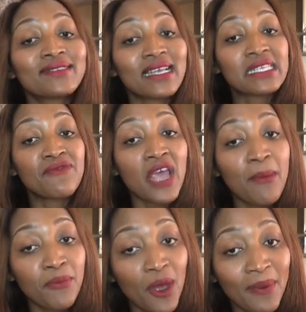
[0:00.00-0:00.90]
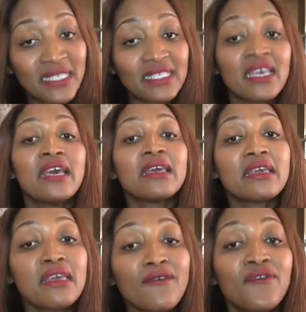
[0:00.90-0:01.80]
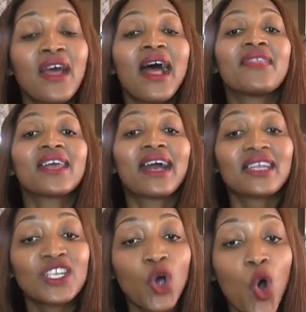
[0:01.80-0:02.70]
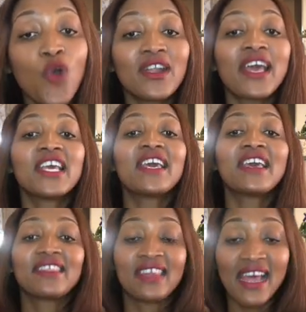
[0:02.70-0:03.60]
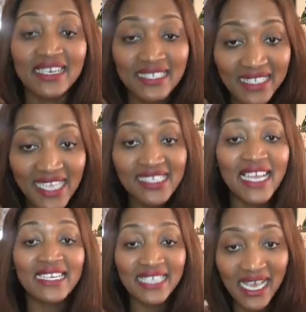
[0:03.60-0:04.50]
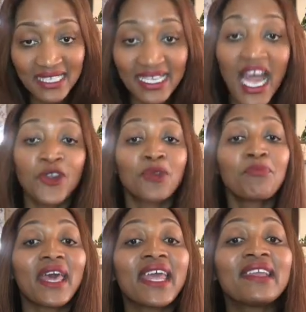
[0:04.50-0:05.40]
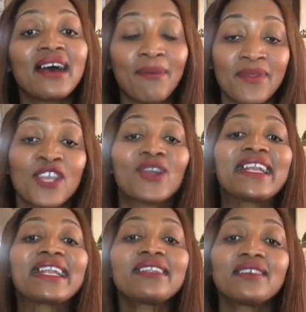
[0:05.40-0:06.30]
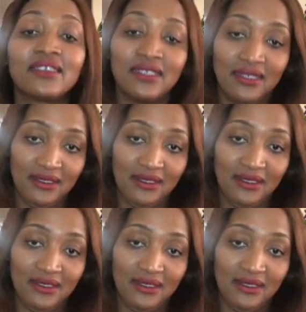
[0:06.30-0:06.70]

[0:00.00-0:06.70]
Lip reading: transfer a property if the current owner, their rates and taxes are not paid up, they're not cleared.